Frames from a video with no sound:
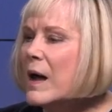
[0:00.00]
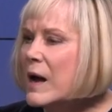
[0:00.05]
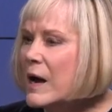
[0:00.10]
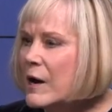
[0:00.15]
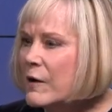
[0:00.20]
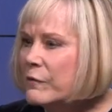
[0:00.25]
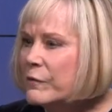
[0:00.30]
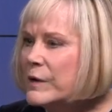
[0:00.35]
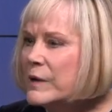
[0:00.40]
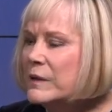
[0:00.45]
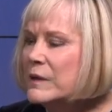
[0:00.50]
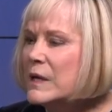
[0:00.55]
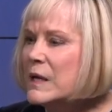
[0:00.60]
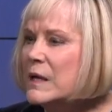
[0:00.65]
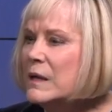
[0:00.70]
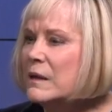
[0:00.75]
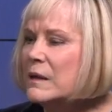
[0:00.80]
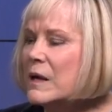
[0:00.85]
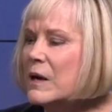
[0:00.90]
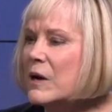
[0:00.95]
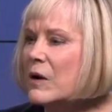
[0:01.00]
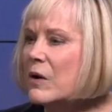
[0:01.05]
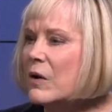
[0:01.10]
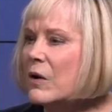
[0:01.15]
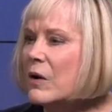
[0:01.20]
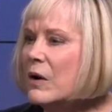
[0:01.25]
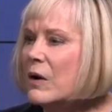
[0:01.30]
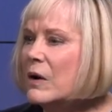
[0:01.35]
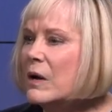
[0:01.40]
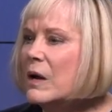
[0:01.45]
Everything
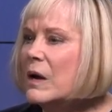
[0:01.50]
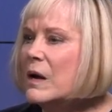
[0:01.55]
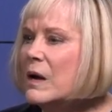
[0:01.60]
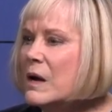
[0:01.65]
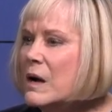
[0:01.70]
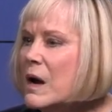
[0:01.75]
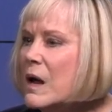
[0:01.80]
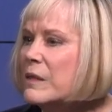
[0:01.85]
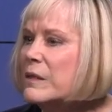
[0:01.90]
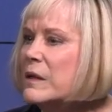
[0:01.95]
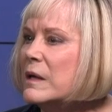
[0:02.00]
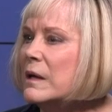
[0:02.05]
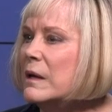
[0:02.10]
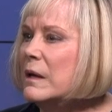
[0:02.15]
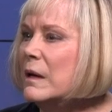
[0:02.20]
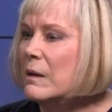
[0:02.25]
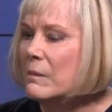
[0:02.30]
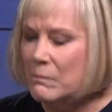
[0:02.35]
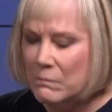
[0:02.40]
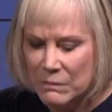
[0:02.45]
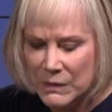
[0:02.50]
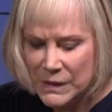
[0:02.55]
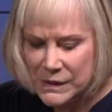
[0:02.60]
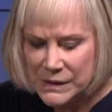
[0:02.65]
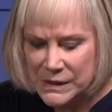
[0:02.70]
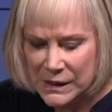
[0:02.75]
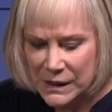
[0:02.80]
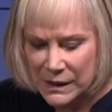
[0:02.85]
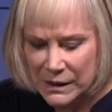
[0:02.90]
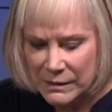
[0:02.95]
there, nothing
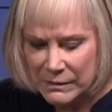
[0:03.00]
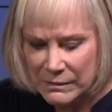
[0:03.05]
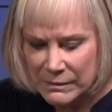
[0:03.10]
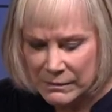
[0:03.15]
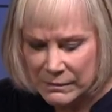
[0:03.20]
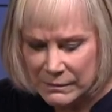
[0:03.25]
missing.